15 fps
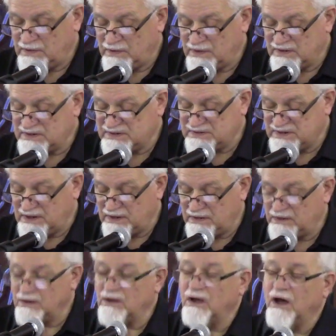the
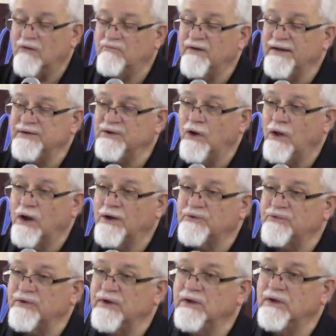sin of
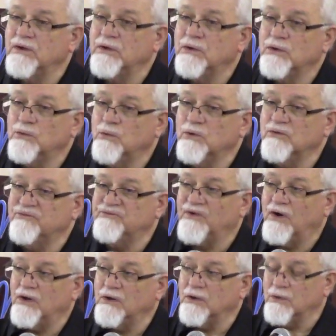idolatry would
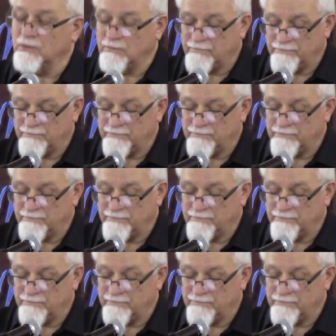follow.